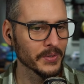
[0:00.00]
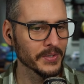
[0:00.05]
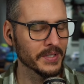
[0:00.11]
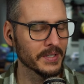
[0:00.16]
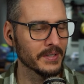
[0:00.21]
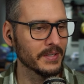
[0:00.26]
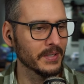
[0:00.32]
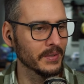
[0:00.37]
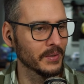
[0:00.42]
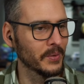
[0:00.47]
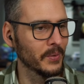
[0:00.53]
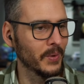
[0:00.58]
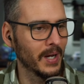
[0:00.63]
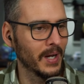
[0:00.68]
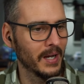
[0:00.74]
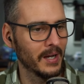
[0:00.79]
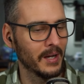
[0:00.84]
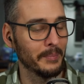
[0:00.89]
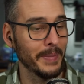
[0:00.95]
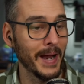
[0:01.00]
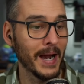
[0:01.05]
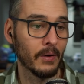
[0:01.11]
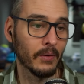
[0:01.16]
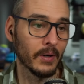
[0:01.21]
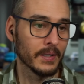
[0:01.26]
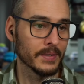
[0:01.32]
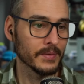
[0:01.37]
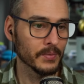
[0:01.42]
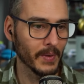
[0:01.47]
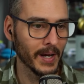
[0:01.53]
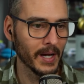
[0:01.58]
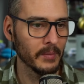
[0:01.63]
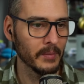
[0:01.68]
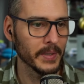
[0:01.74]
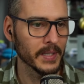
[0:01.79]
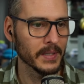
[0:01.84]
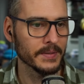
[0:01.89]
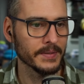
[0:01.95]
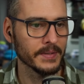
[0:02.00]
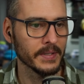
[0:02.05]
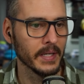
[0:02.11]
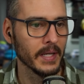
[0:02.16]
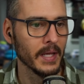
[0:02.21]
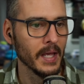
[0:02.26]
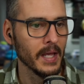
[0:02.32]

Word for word: into uh, power as well. But let's see.